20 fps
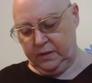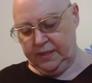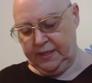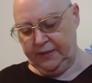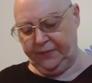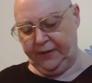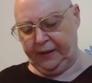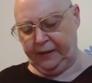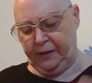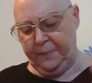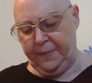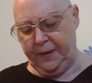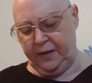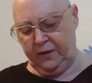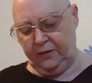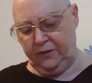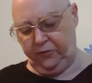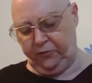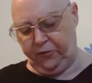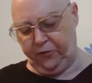development
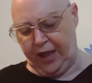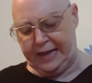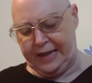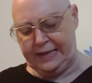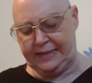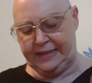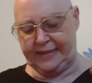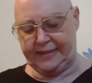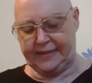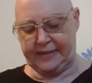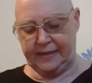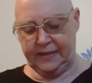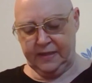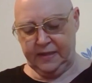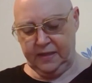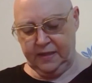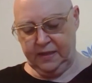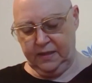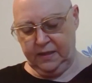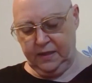of faith,
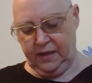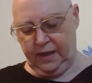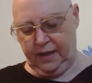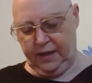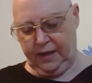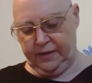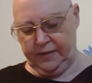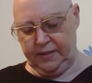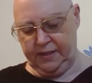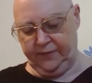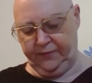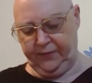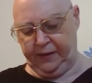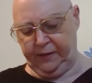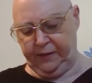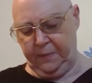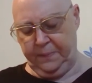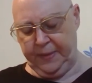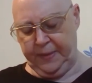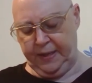uh,
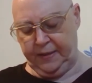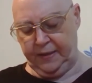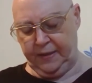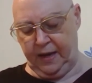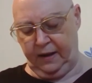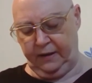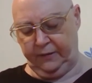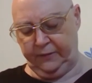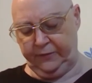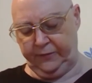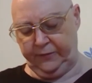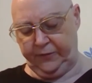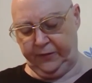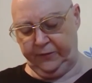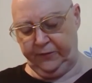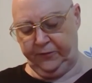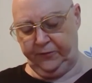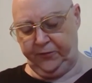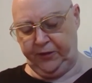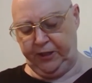development of
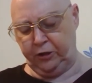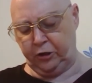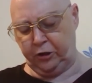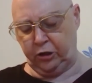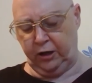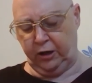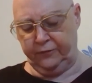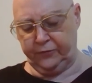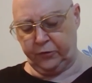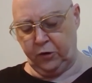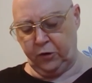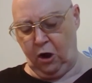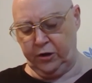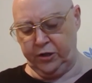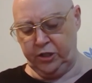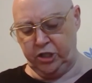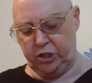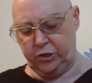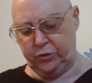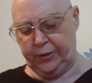fear of
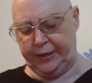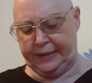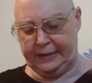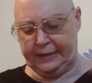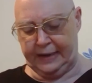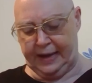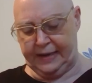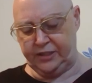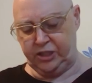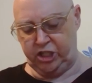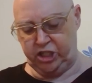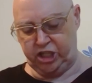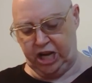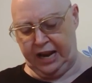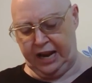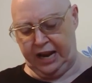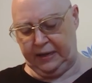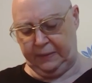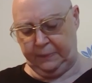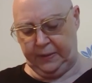wrongdoing and
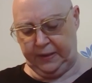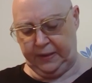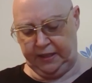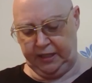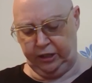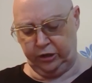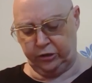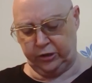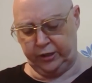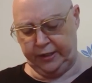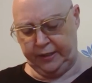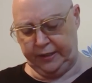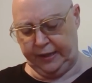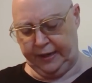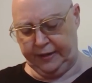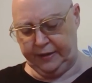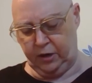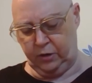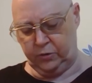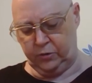shame, hiri
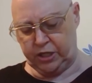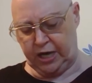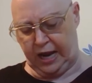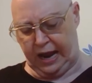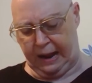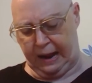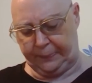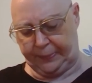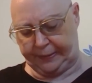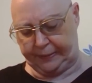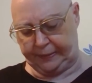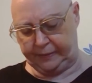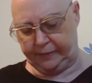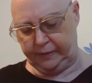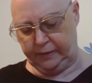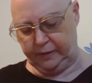and otapa.